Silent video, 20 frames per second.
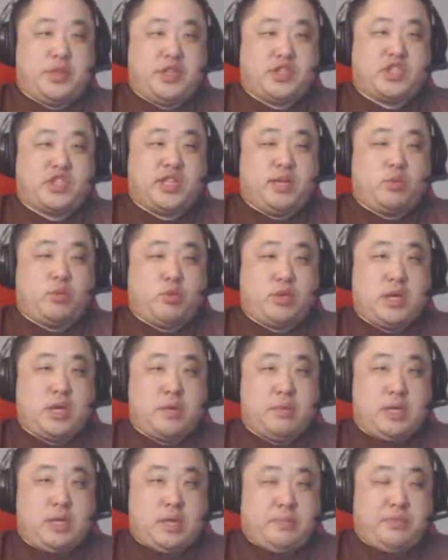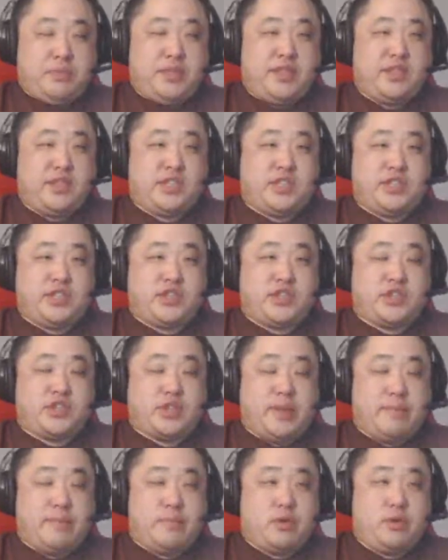a sequel coming up this
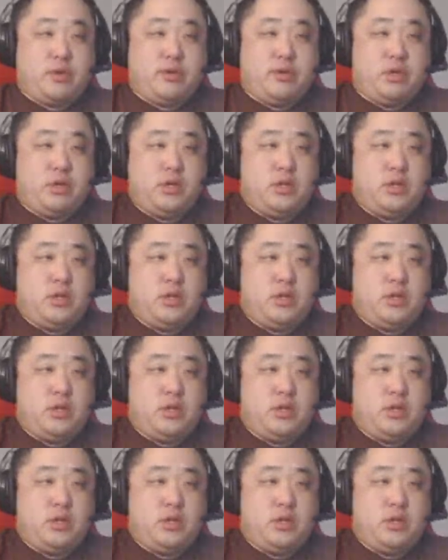December.